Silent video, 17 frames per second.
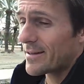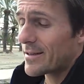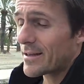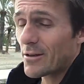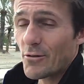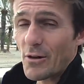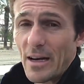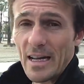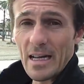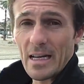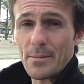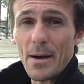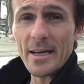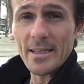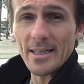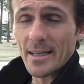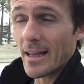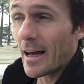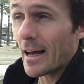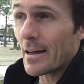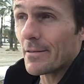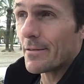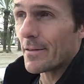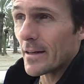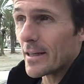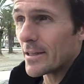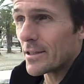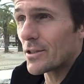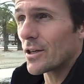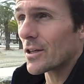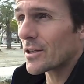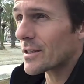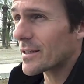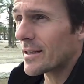just creating an amazing life is
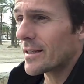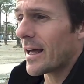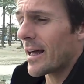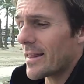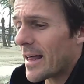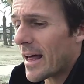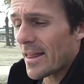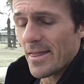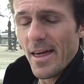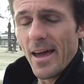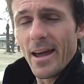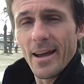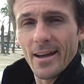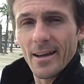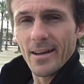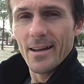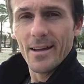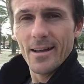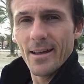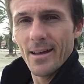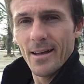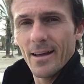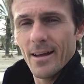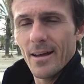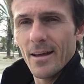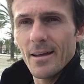just that, that thing.